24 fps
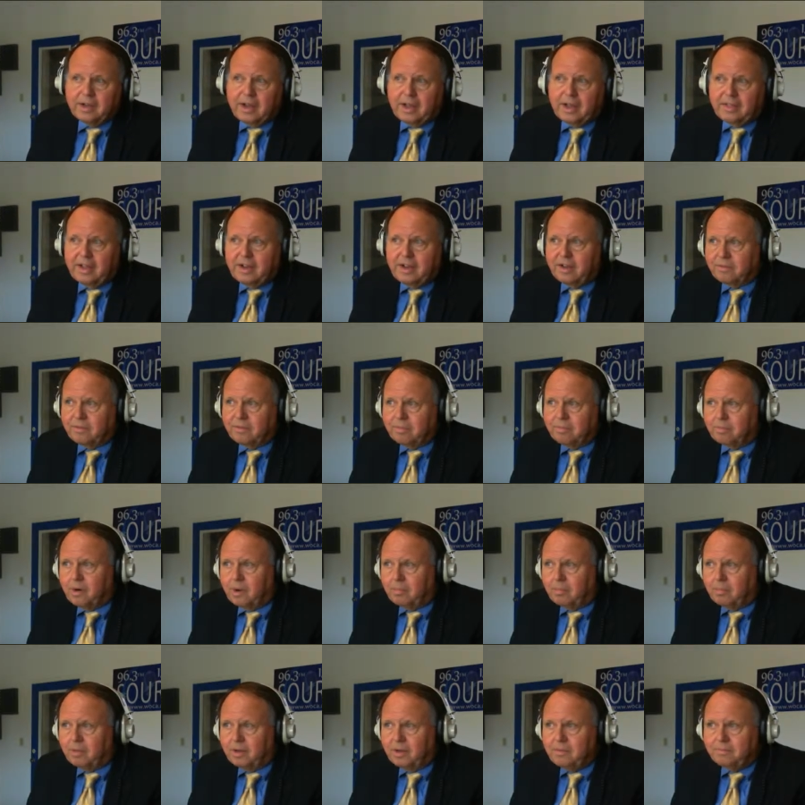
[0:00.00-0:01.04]
I think has
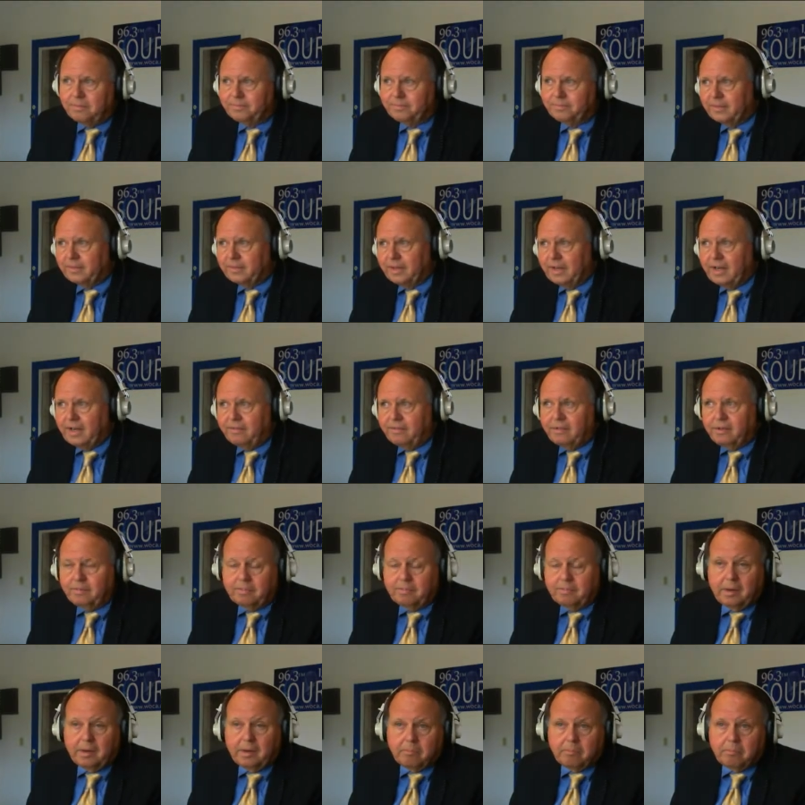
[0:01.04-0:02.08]
probably
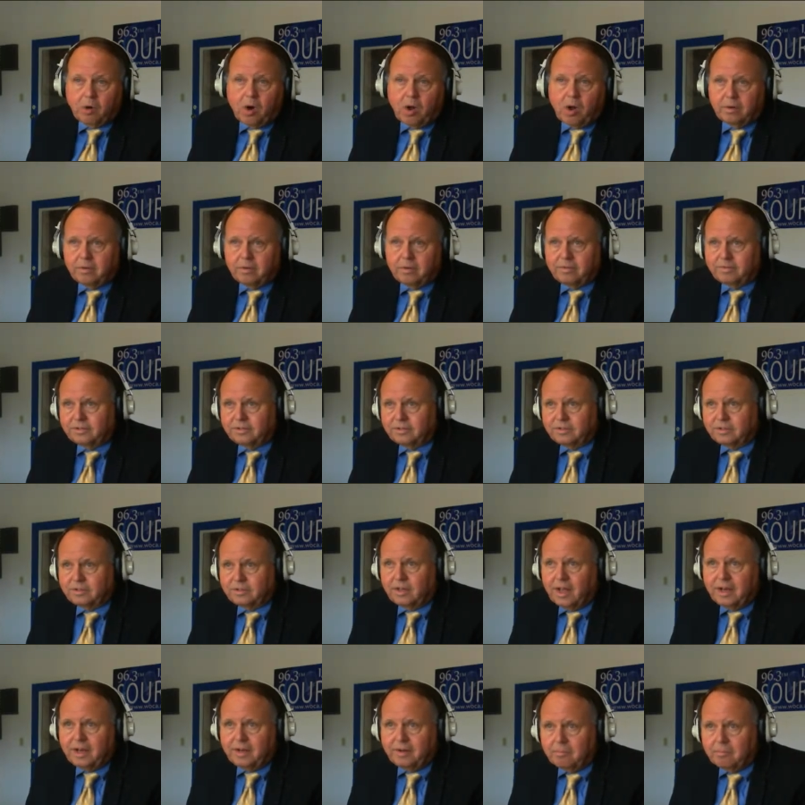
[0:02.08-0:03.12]
even been brought to
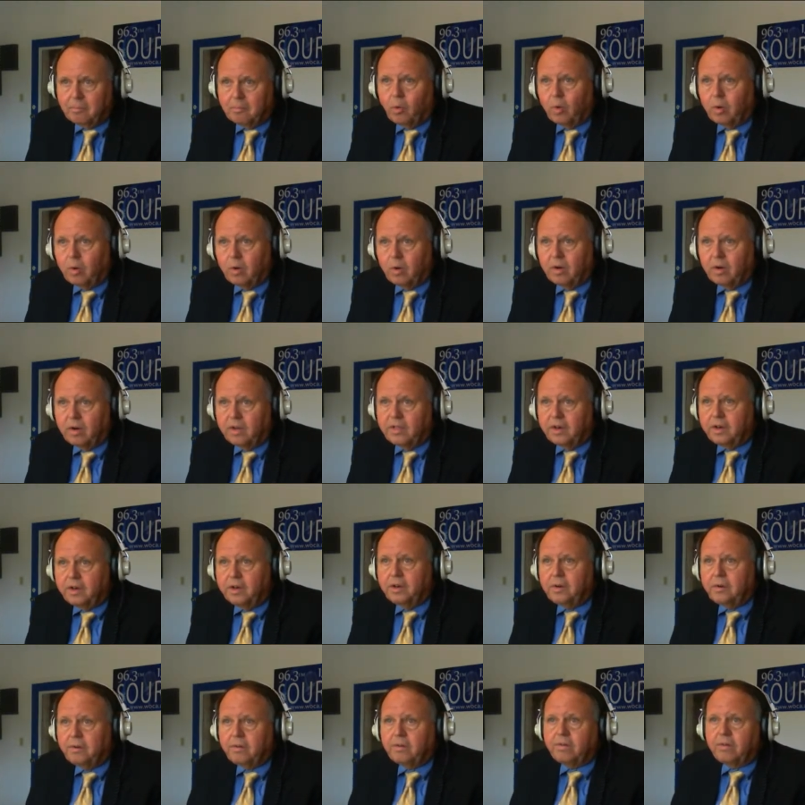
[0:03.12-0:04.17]
light more in the
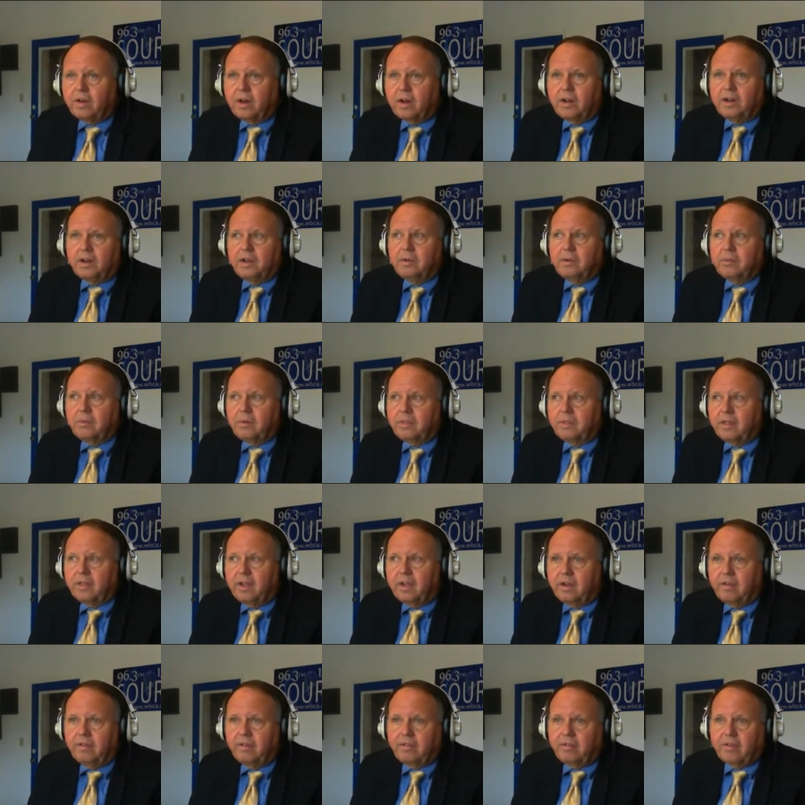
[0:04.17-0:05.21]
news lately with
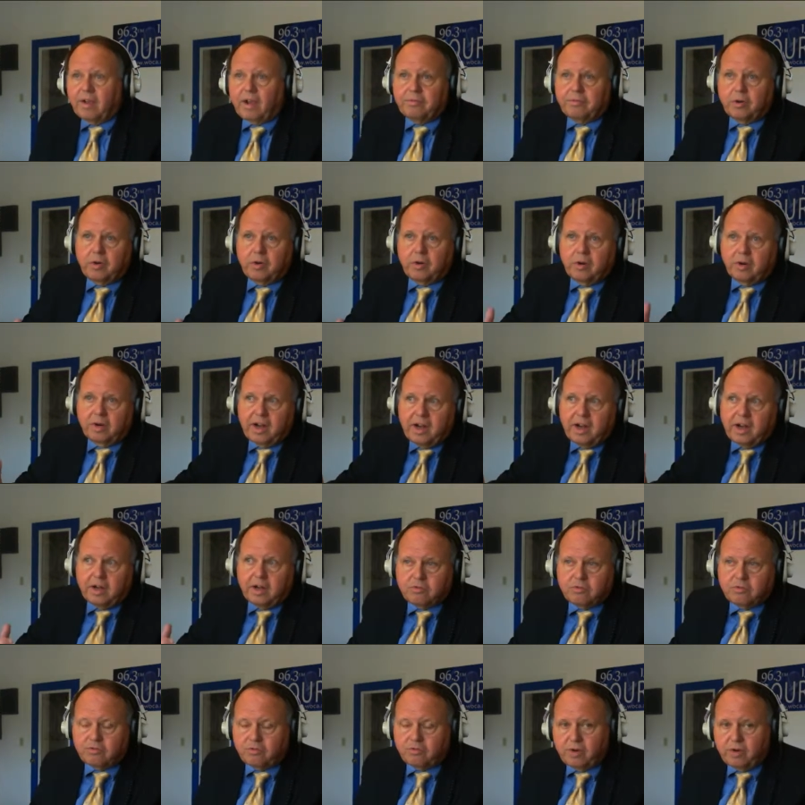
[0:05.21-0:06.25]
things after Hurricane
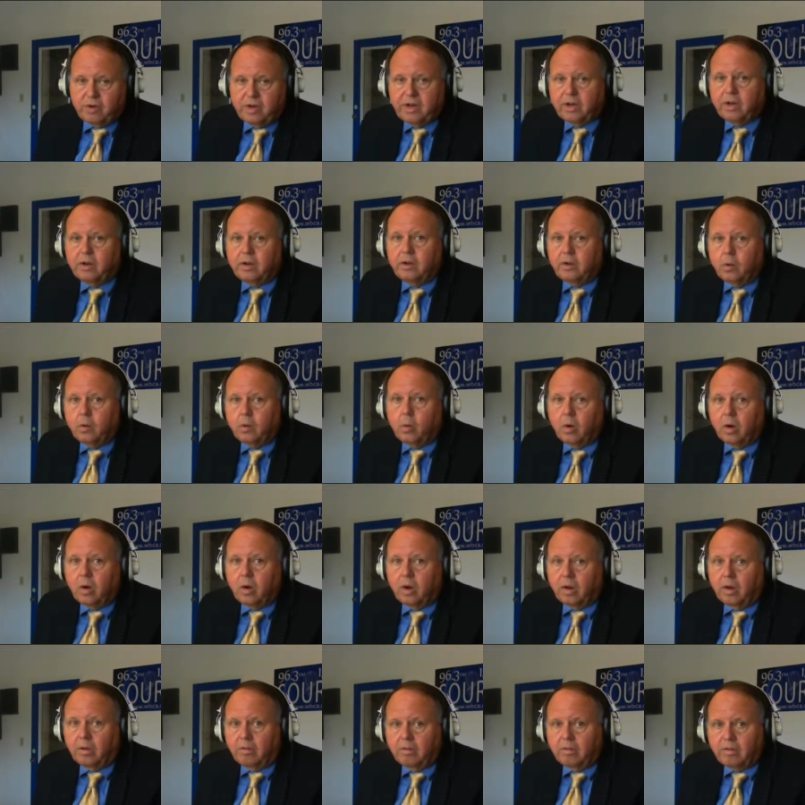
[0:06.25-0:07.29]
Katrina in New
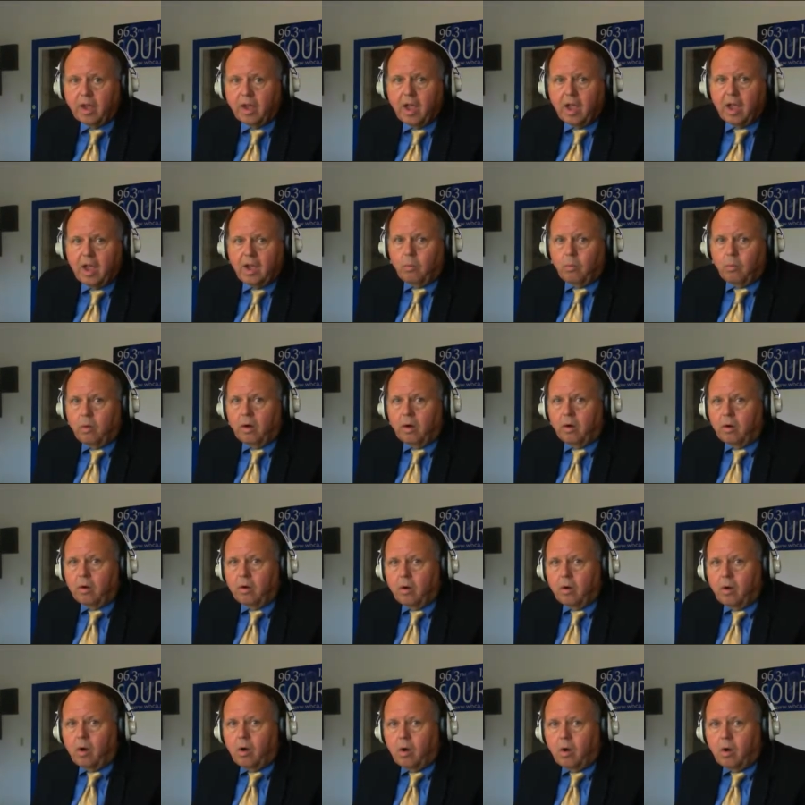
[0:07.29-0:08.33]
Orleans, where
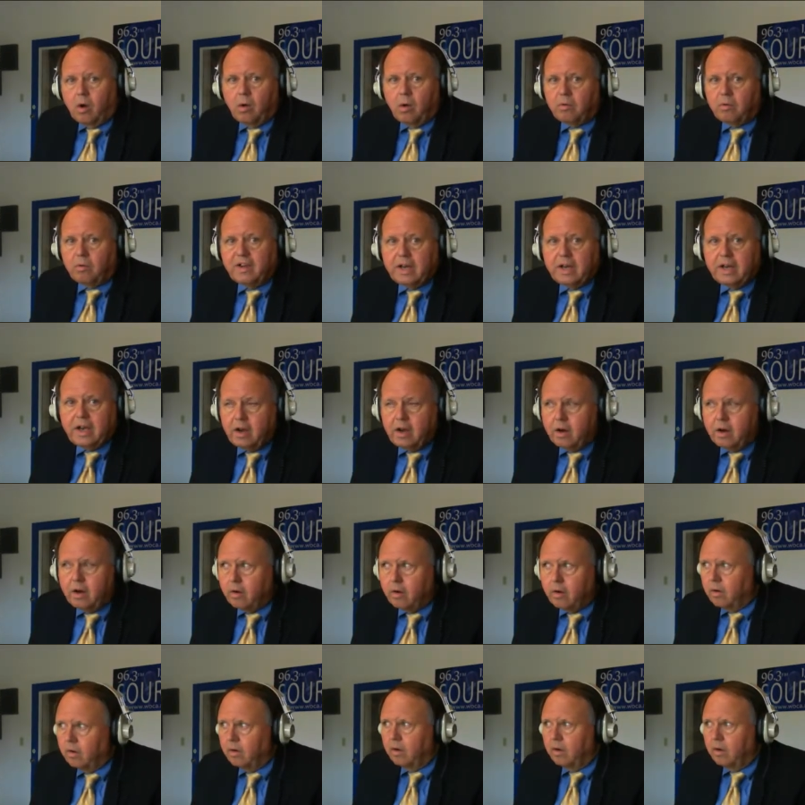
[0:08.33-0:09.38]
all
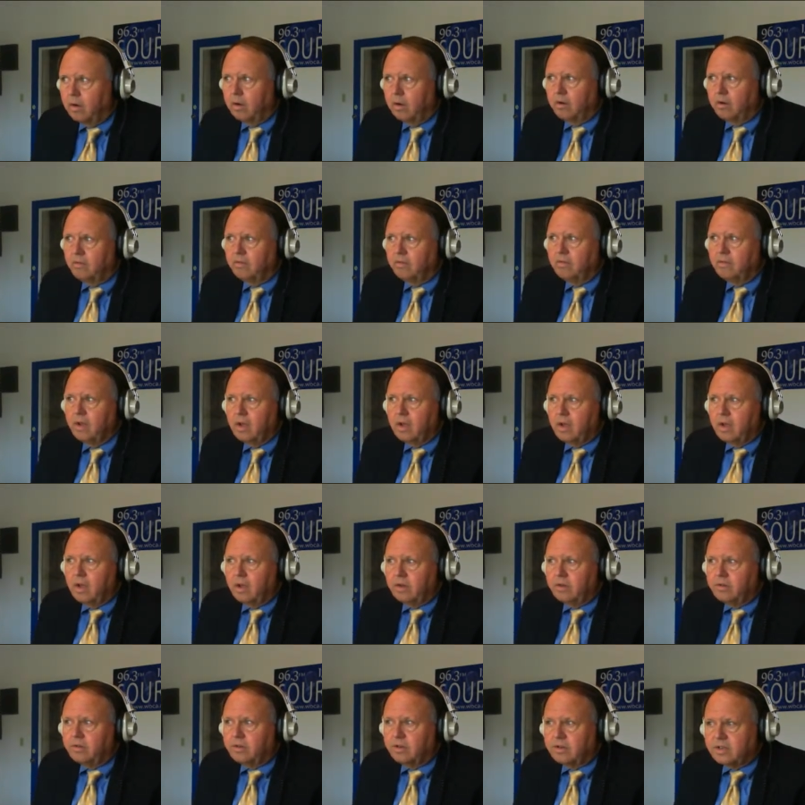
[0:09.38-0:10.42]
veneer of
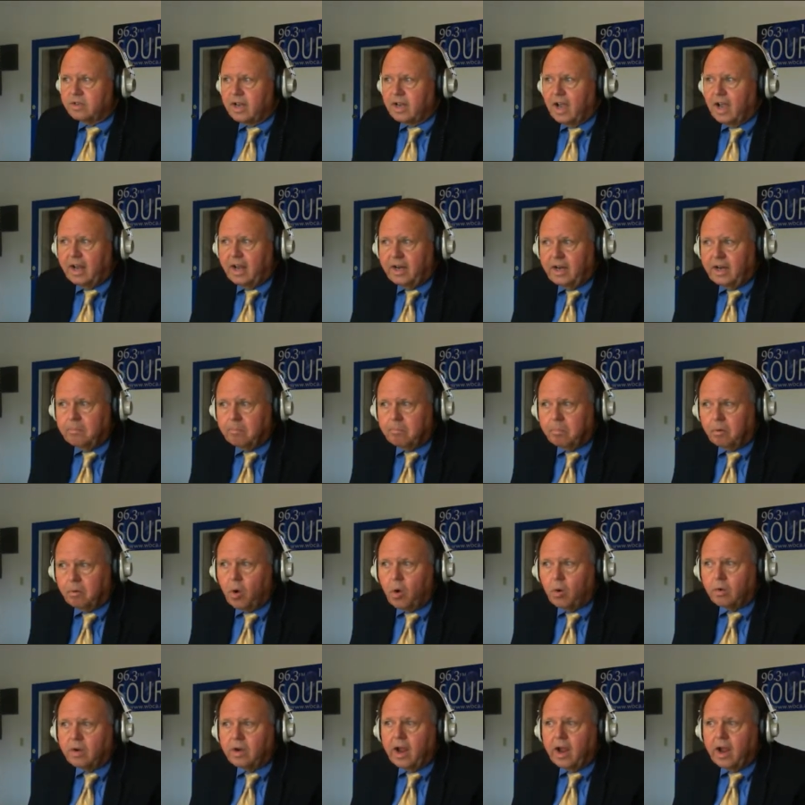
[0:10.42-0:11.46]
society
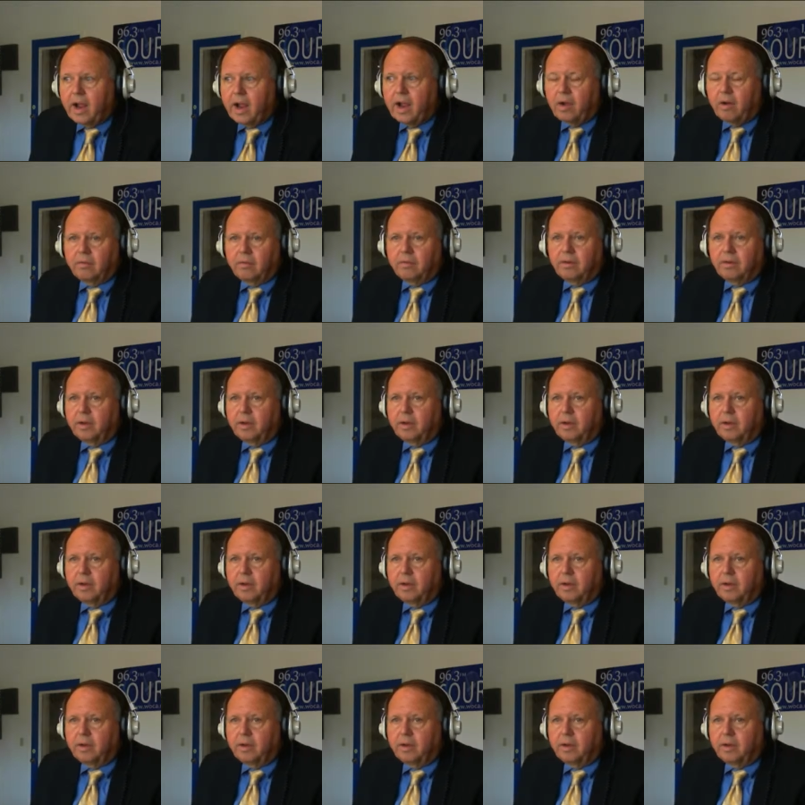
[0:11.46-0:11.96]
broke down.